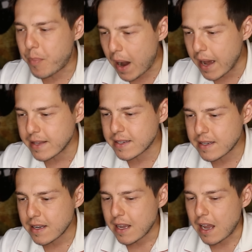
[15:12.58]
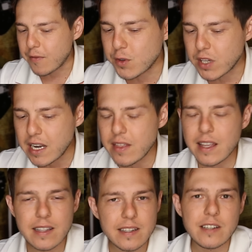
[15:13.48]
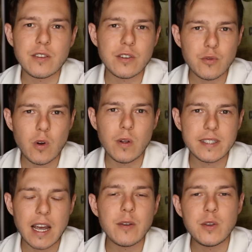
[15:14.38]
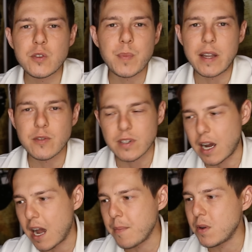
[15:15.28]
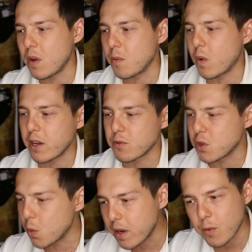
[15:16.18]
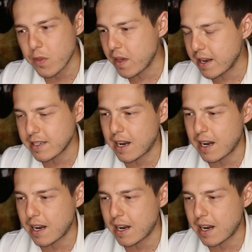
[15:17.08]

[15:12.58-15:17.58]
but if there's anything that's in your control, it's how you spend your time and, and what you're doing with that